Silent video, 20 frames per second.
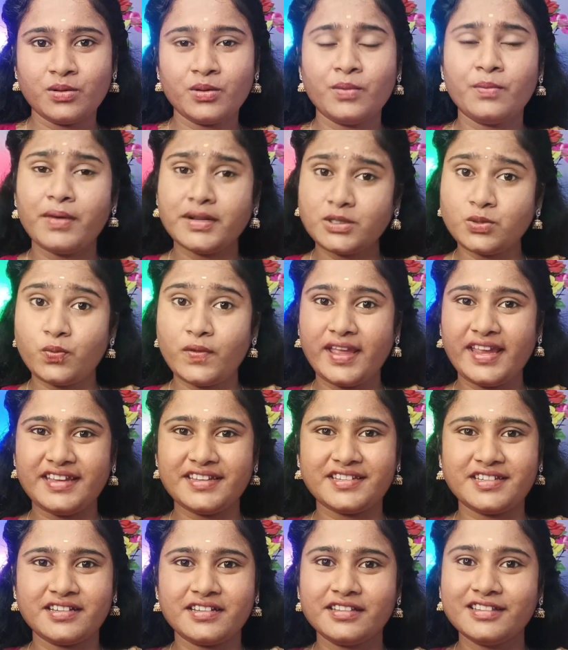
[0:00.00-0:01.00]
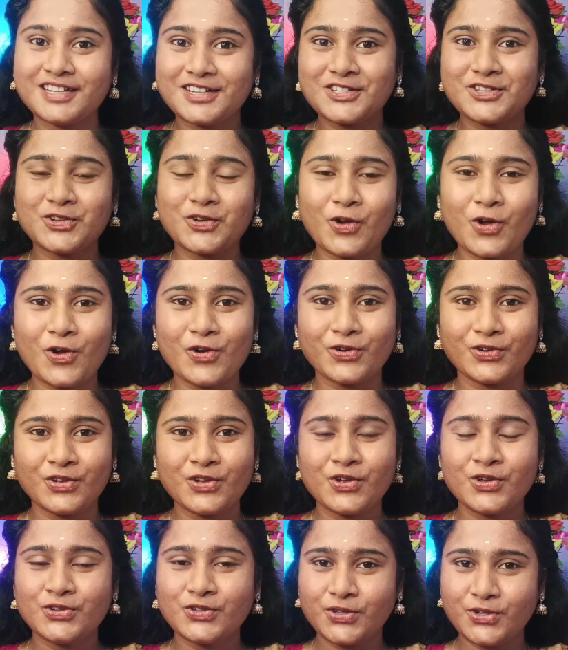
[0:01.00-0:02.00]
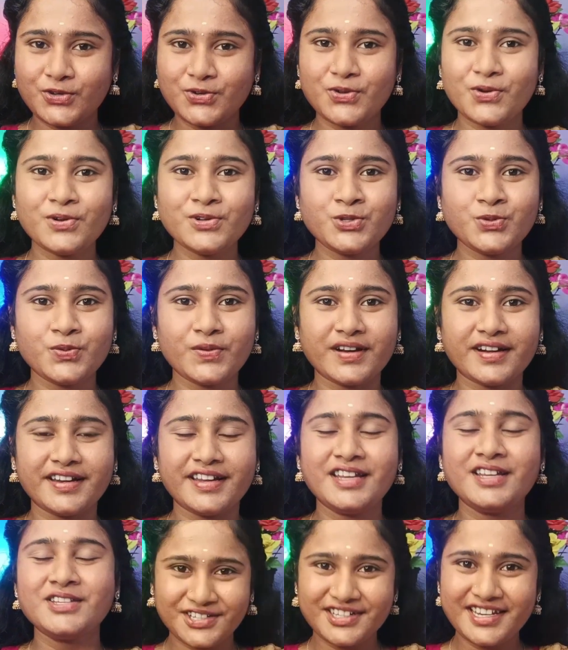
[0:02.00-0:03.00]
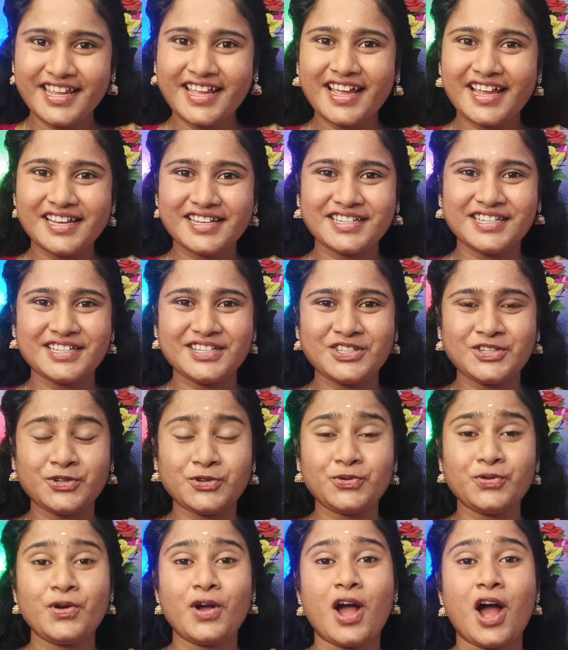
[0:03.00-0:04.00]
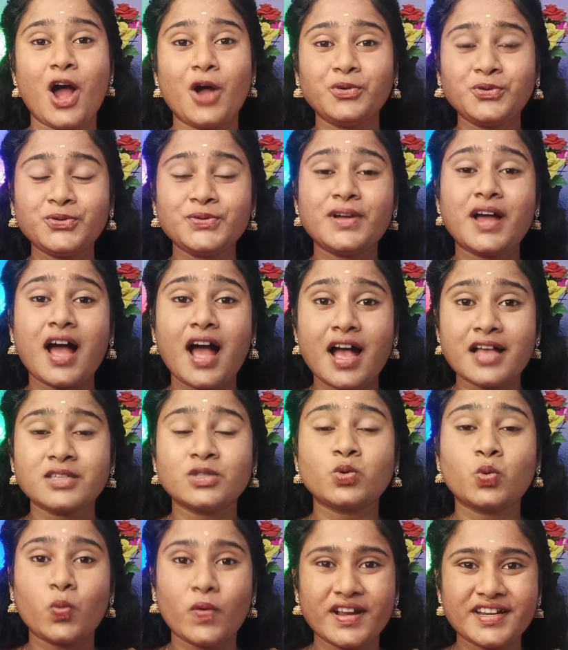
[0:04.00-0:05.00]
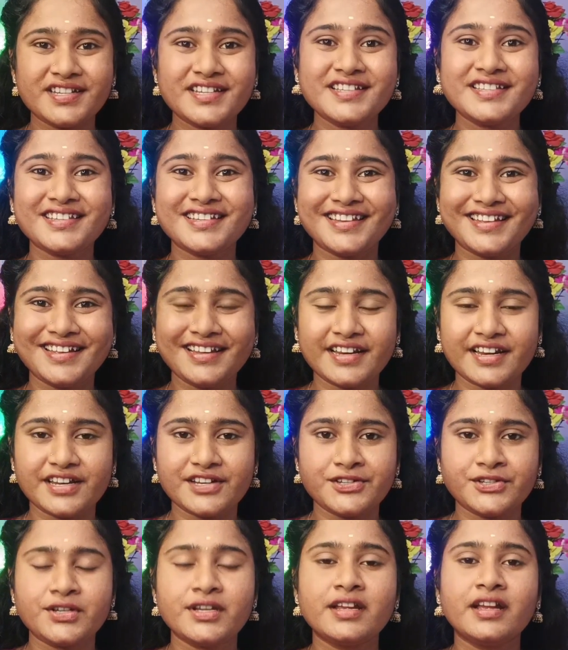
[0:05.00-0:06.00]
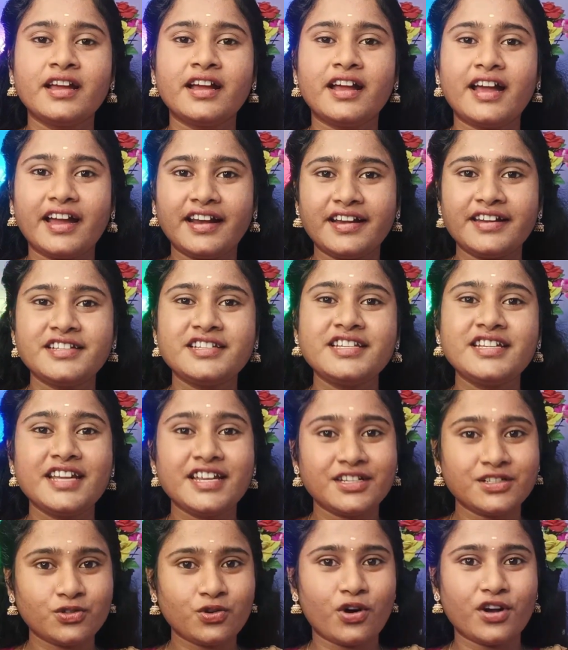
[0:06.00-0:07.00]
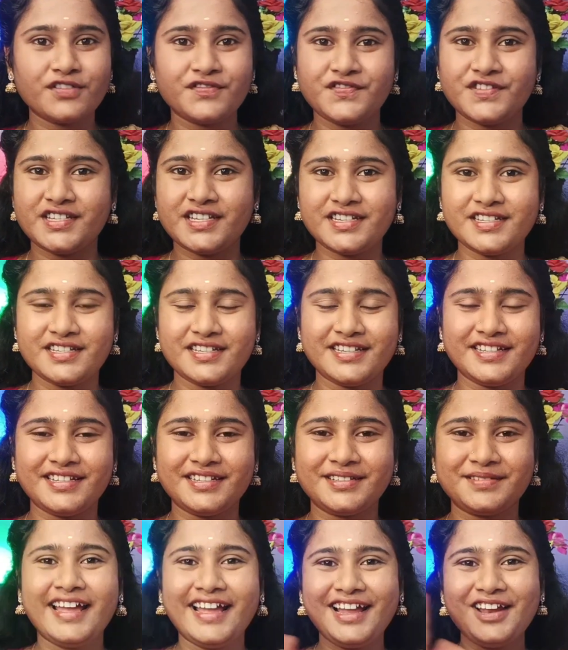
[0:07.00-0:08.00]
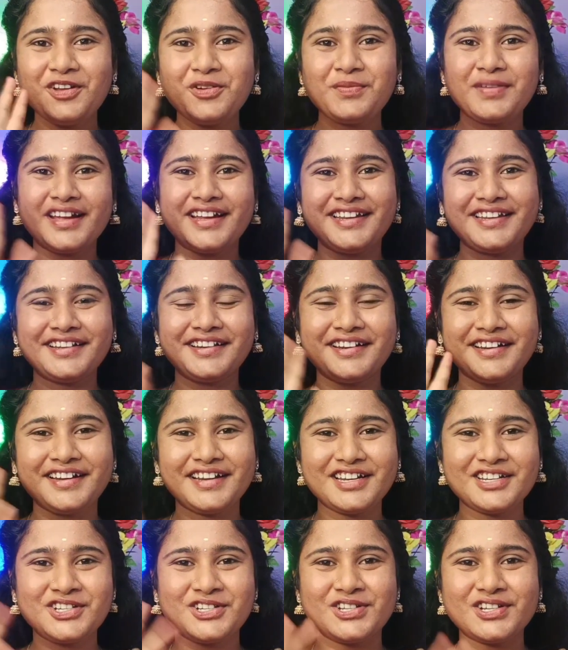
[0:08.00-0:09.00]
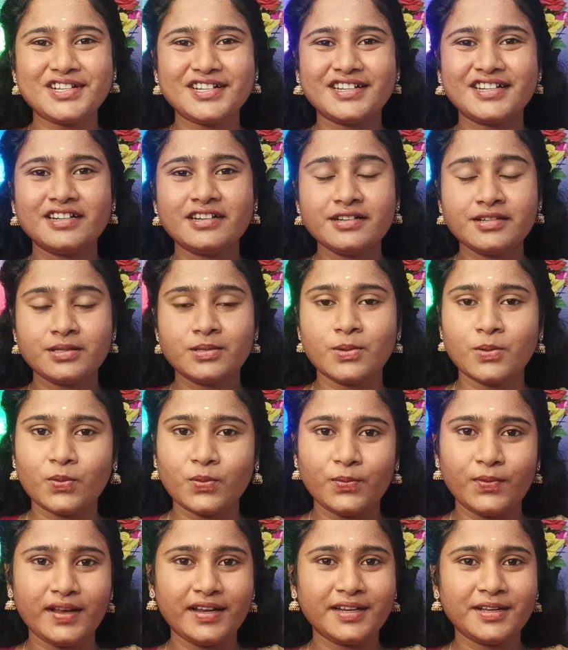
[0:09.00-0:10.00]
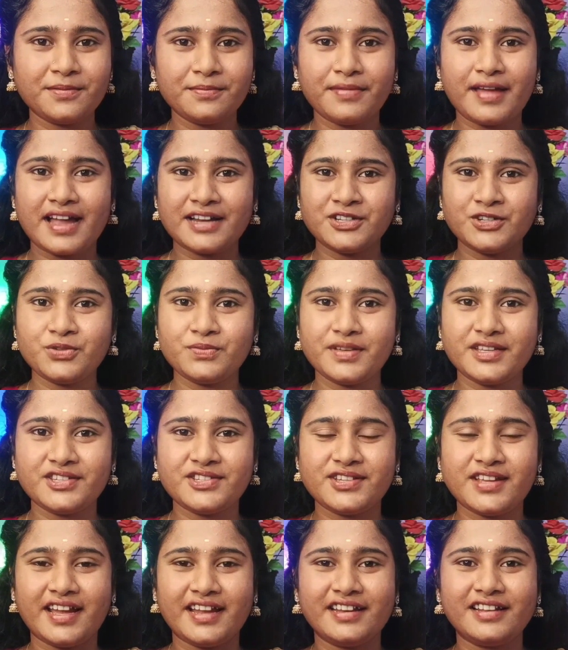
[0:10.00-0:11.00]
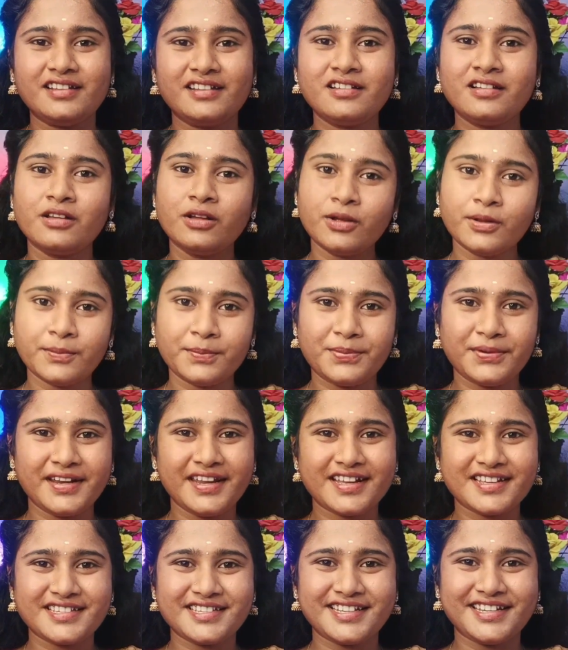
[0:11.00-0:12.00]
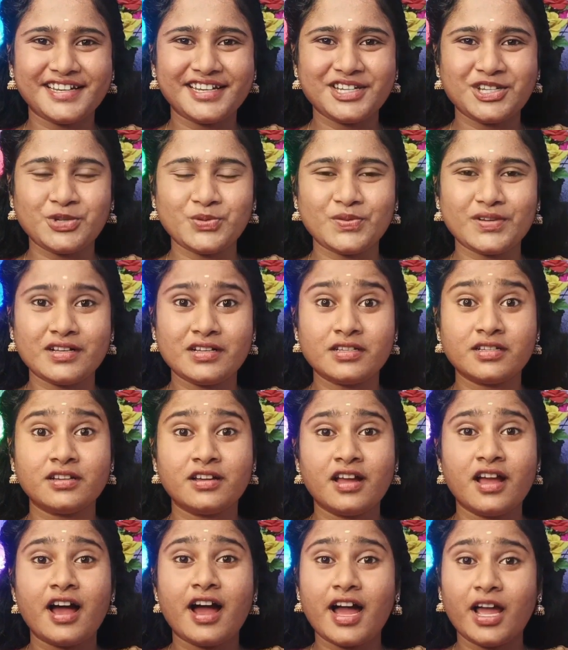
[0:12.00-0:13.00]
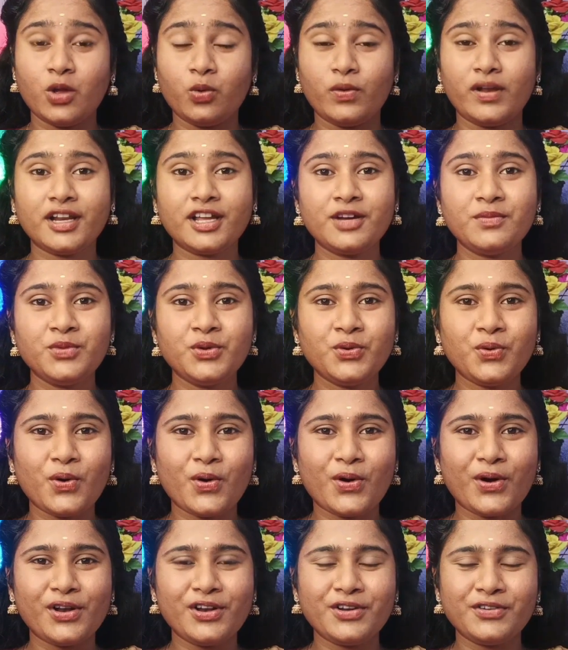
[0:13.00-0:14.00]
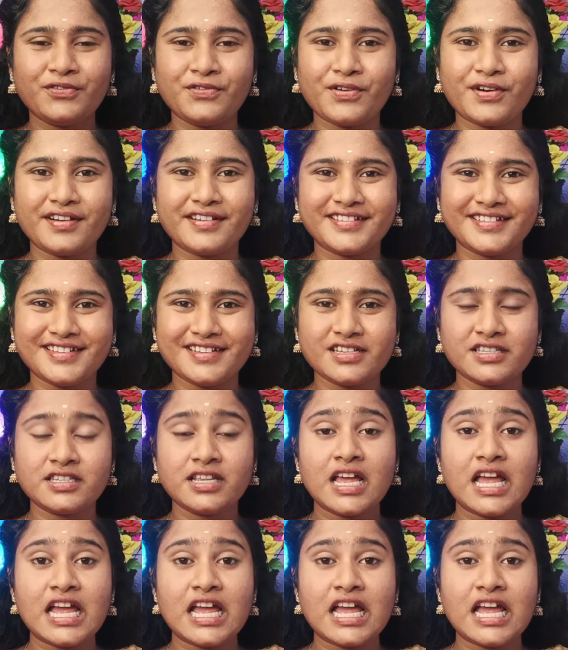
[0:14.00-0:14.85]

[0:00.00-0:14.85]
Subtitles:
But wait, that's wrong. So you don't worry. Today I'll teach you how to ask questions in English correctly and confidently. Hello my dear English learners. Welcome back to my channel Priyas English World. I welcome you all for this